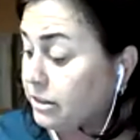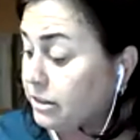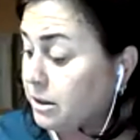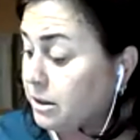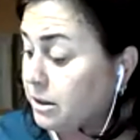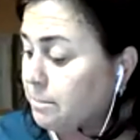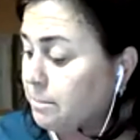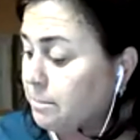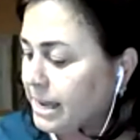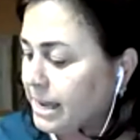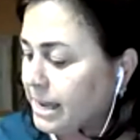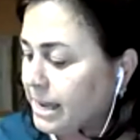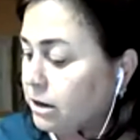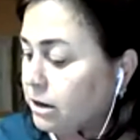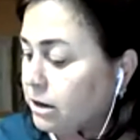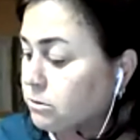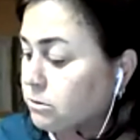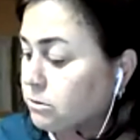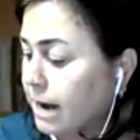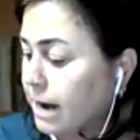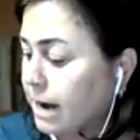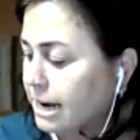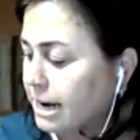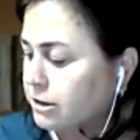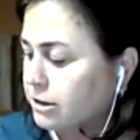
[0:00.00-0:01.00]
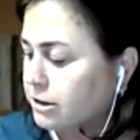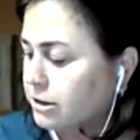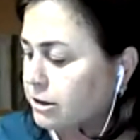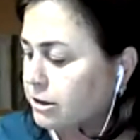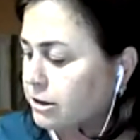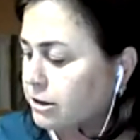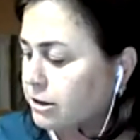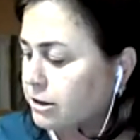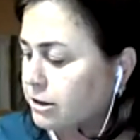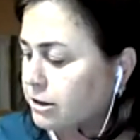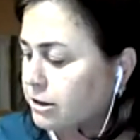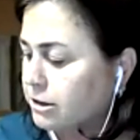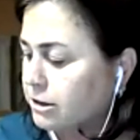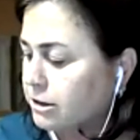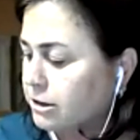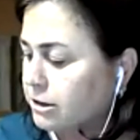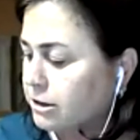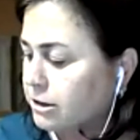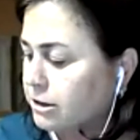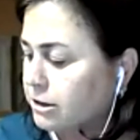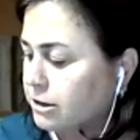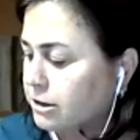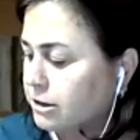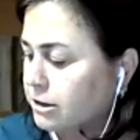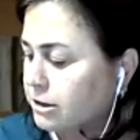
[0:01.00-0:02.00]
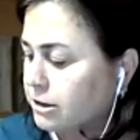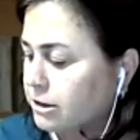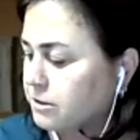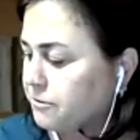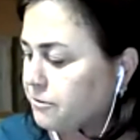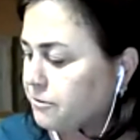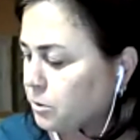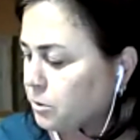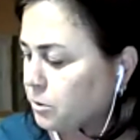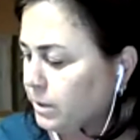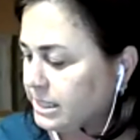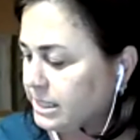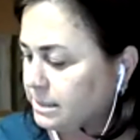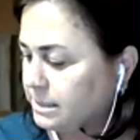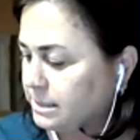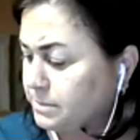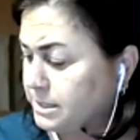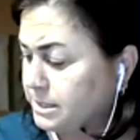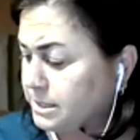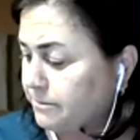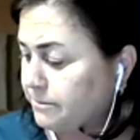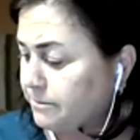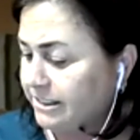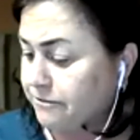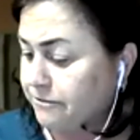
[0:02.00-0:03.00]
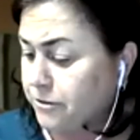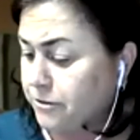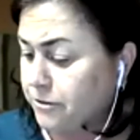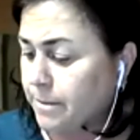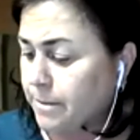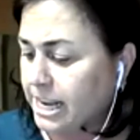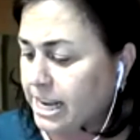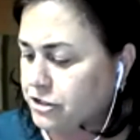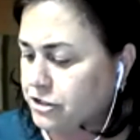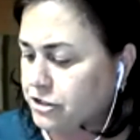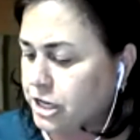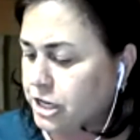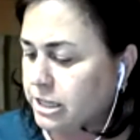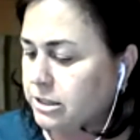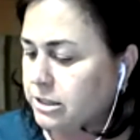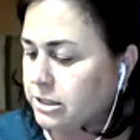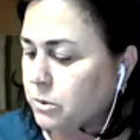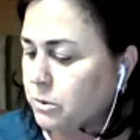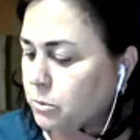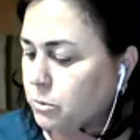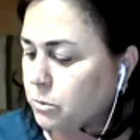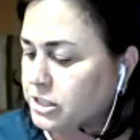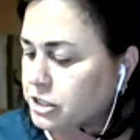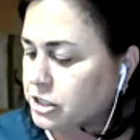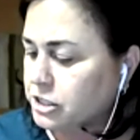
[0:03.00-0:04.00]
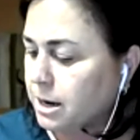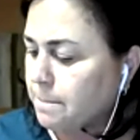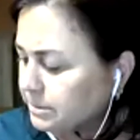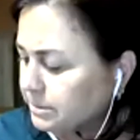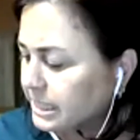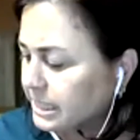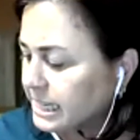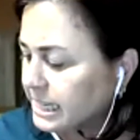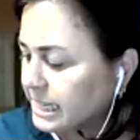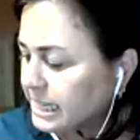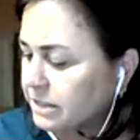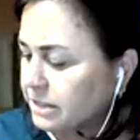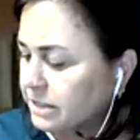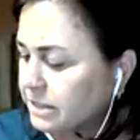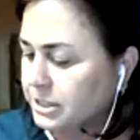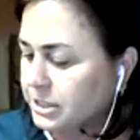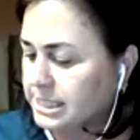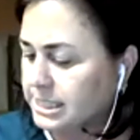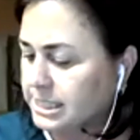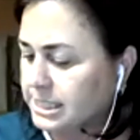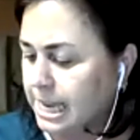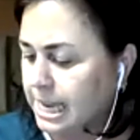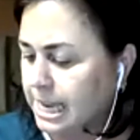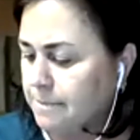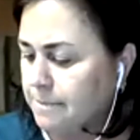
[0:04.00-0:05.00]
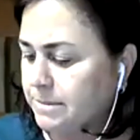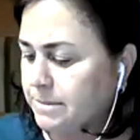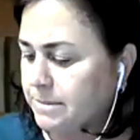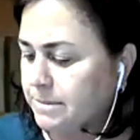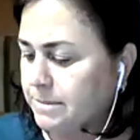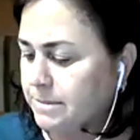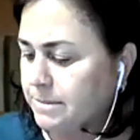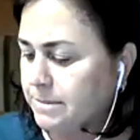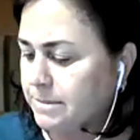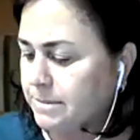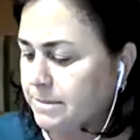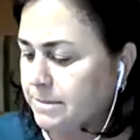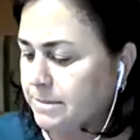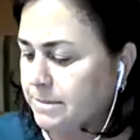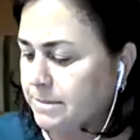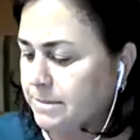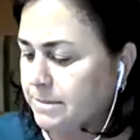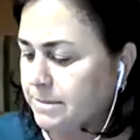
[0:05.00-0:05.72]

We usually have to rely on the male record for wisps of information, which come bound up in the male perspective.